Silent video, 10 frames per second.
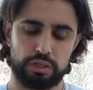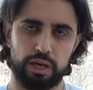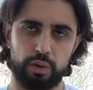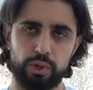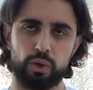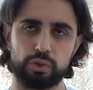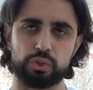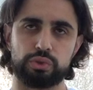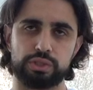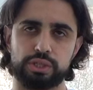and we
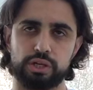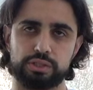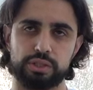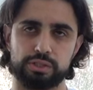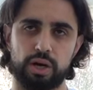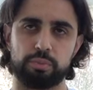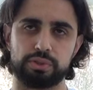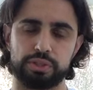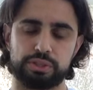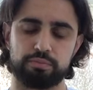also discussed its
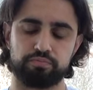opposite